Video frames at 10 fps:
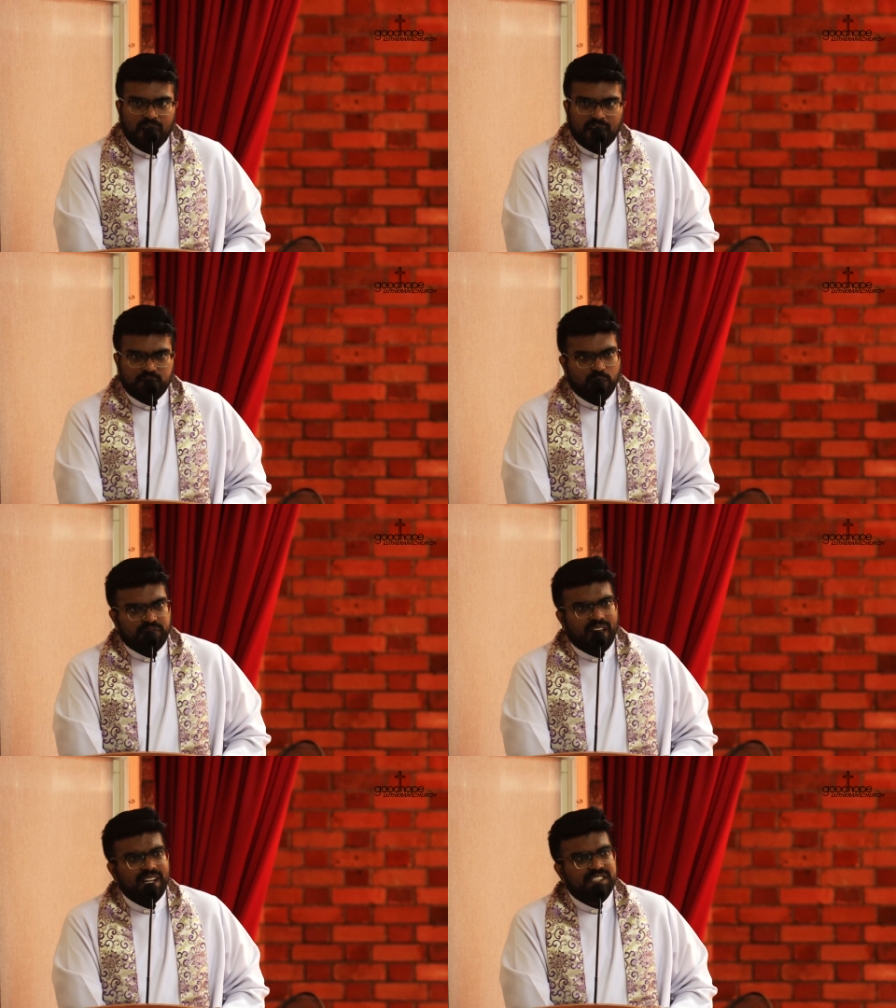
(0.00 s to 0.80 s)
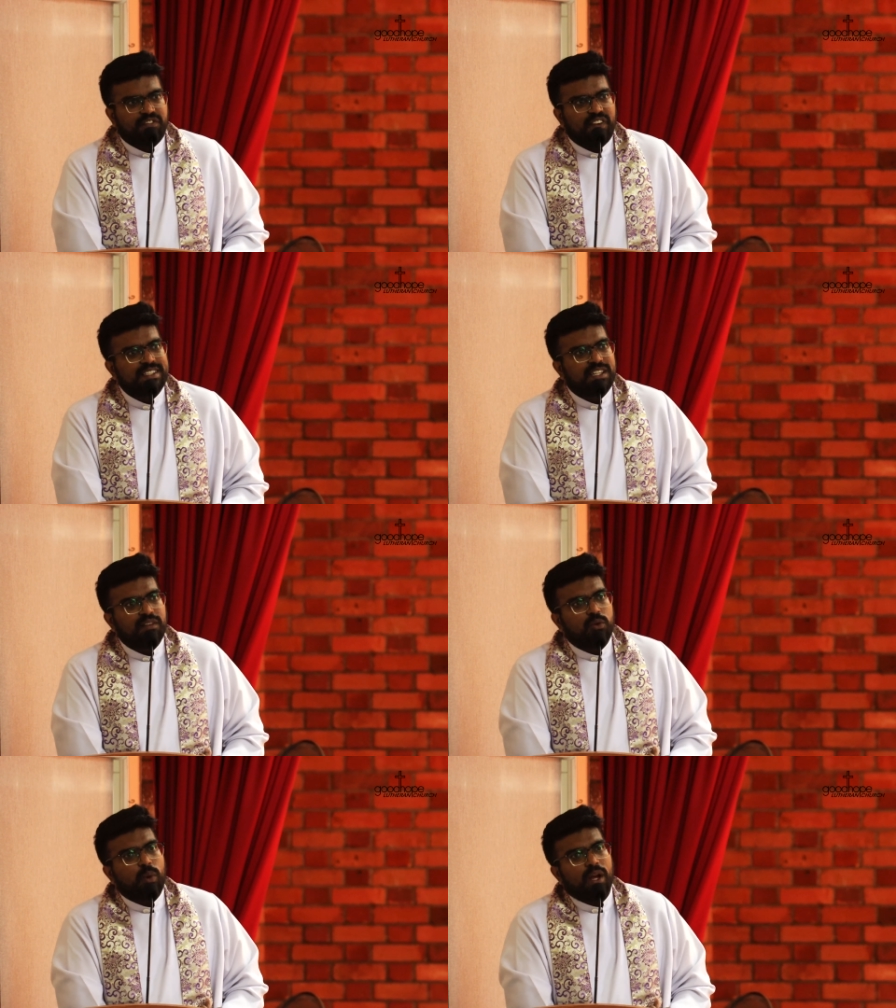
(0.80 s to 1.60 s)
And so if there is a
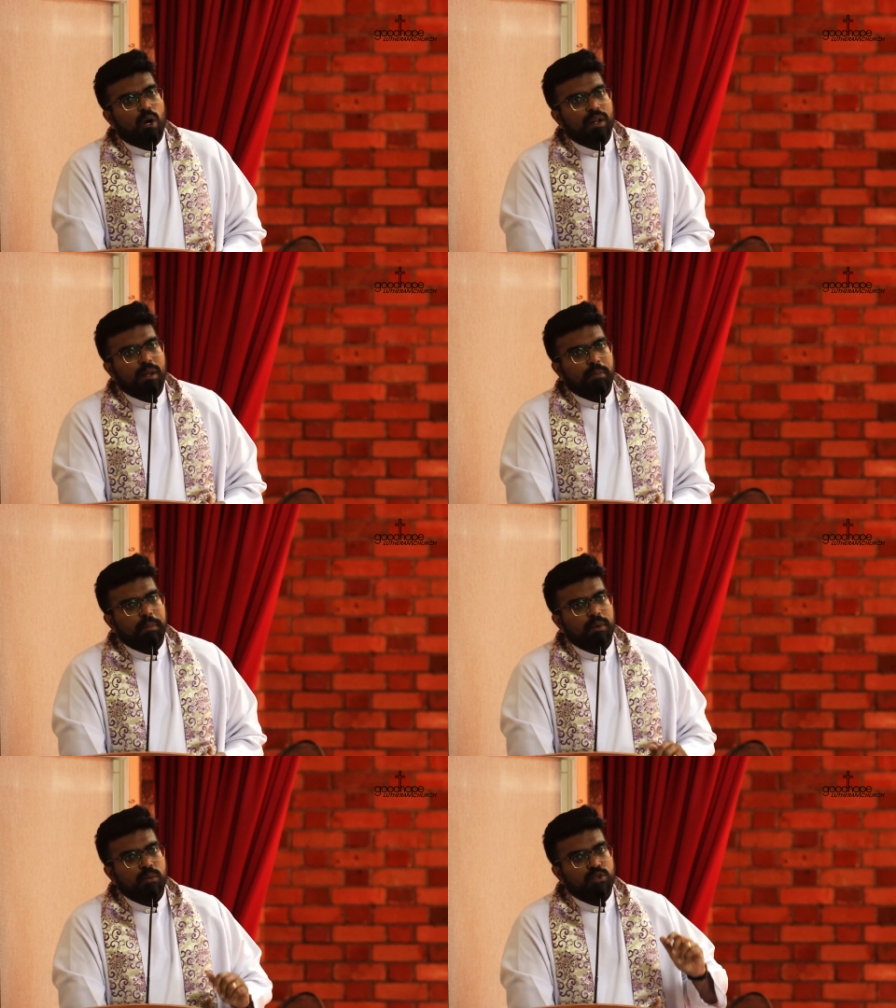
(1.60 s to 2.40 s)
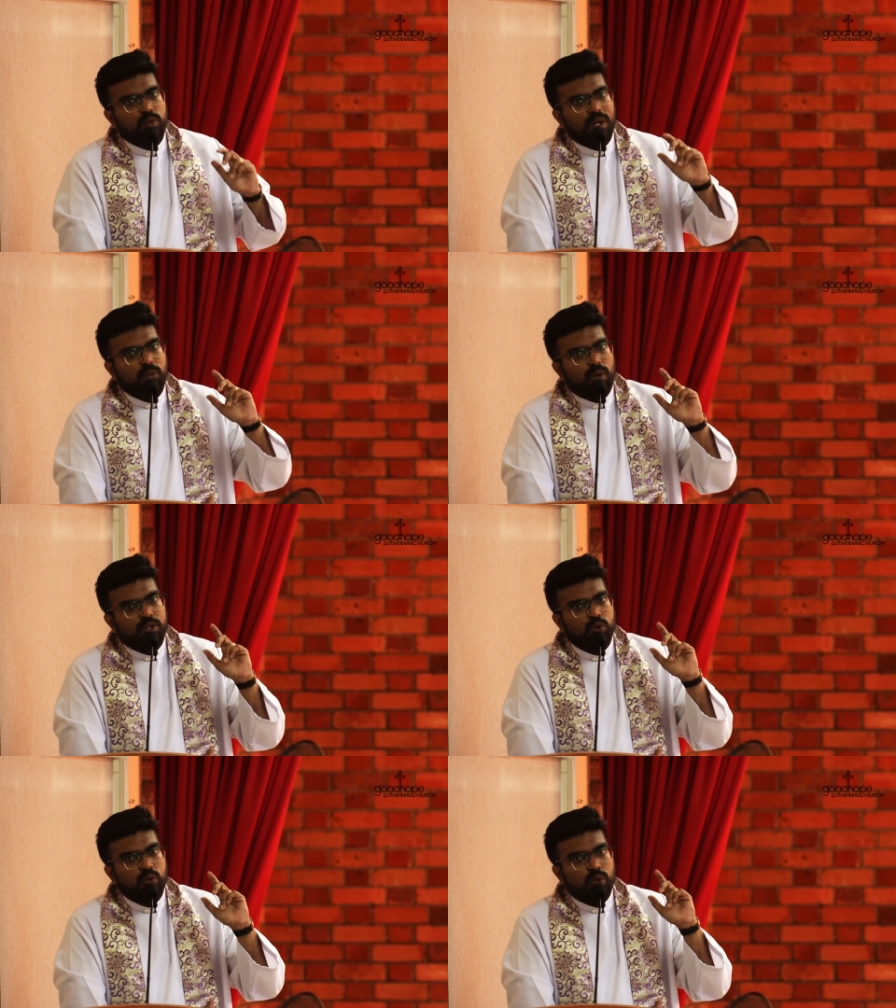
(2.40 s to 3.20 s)
festival going on, the people would surely
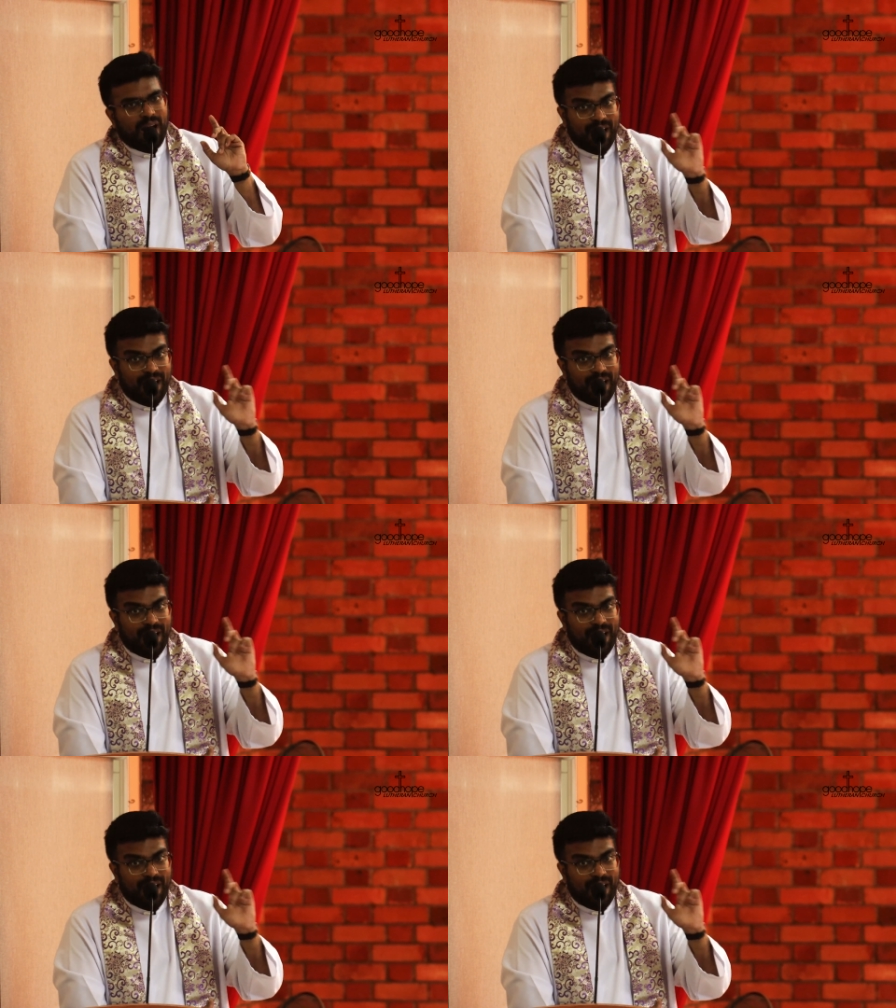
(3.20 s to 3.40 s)
want to,